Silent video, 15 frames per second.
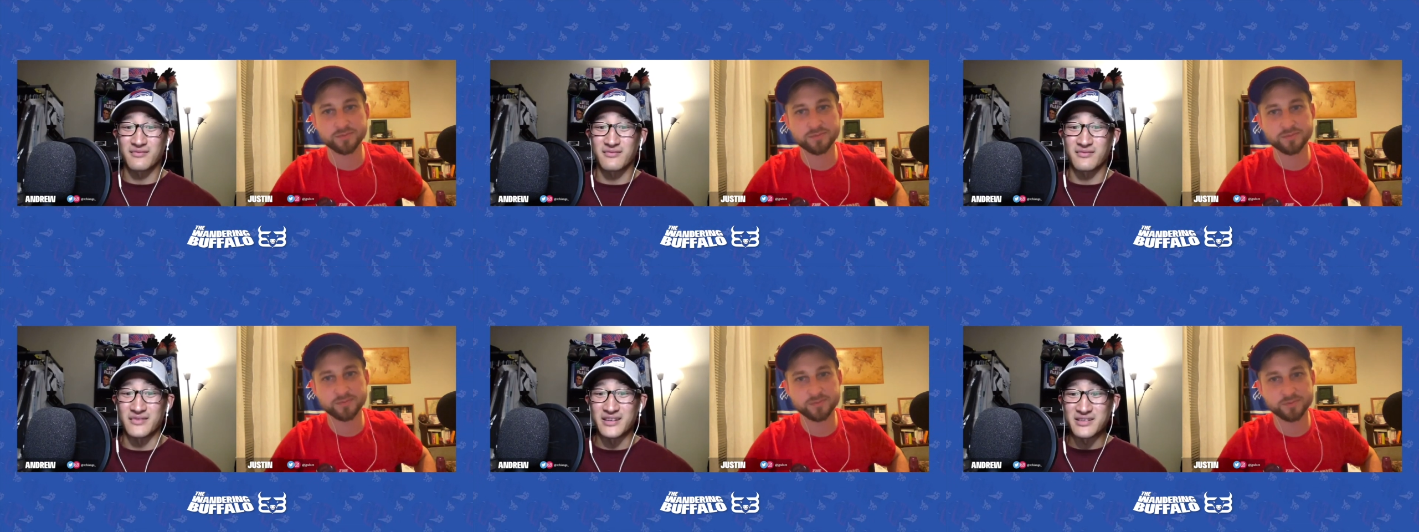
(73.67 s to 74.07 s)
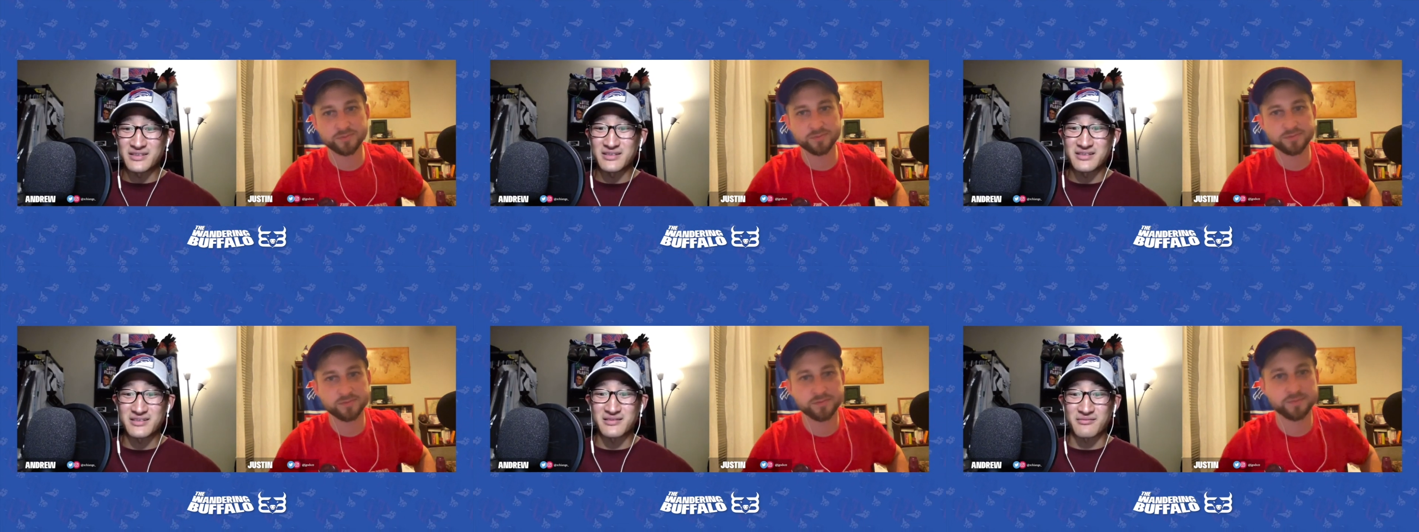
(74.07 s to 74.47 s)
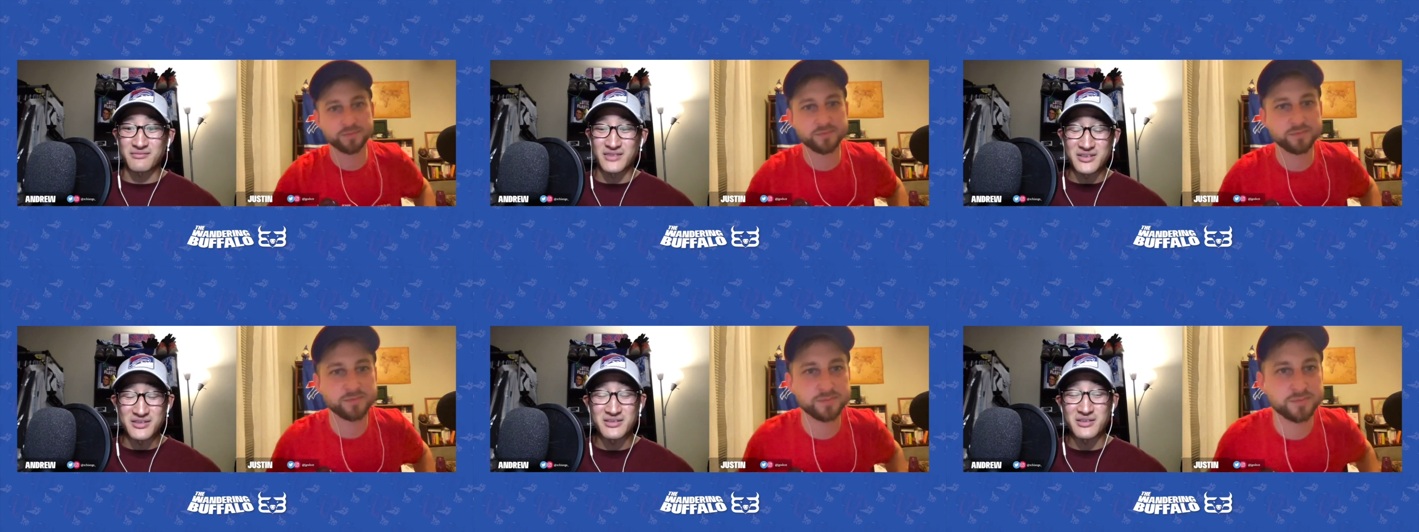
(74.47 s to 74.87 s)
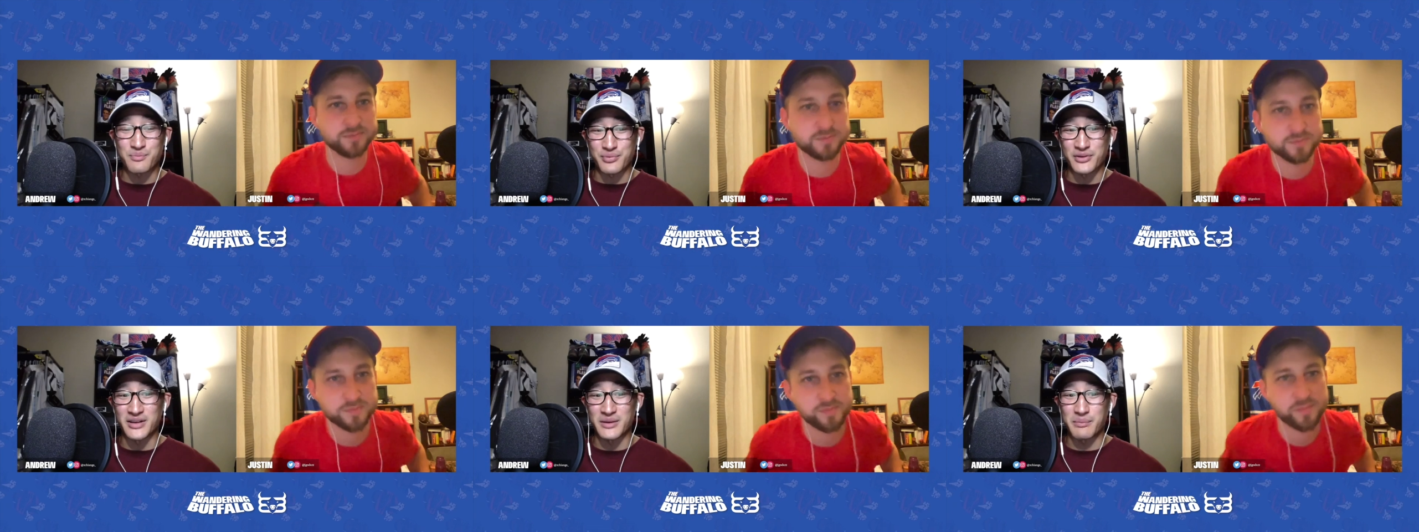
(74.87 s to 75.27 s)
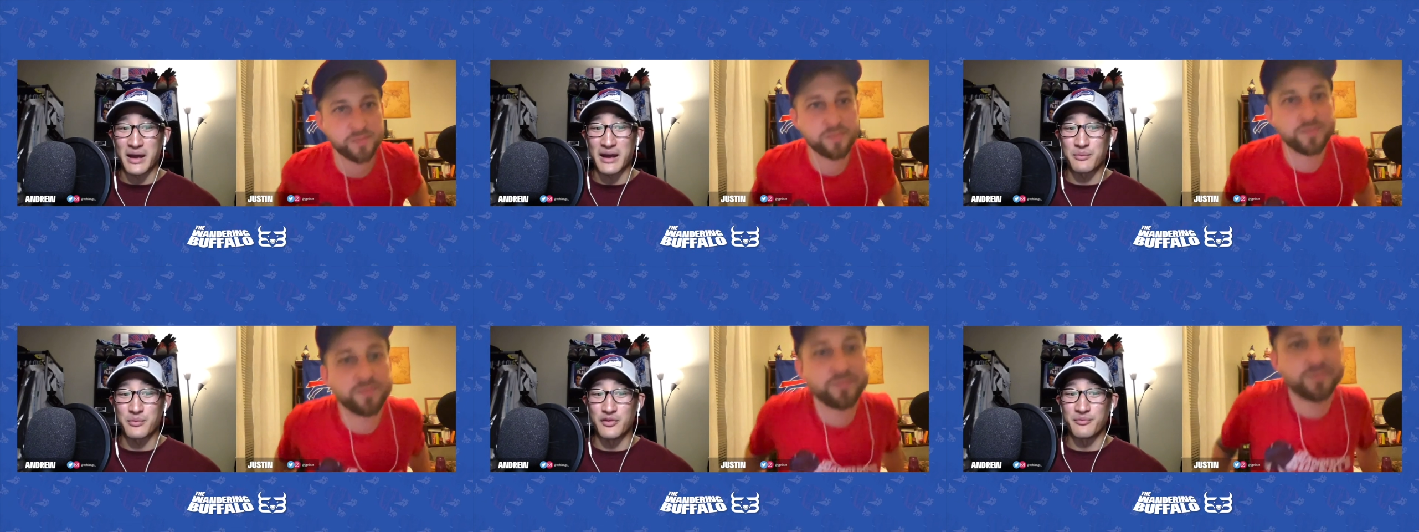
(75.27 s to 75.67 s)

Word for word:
Speaker 1: this is this is a pretty bad move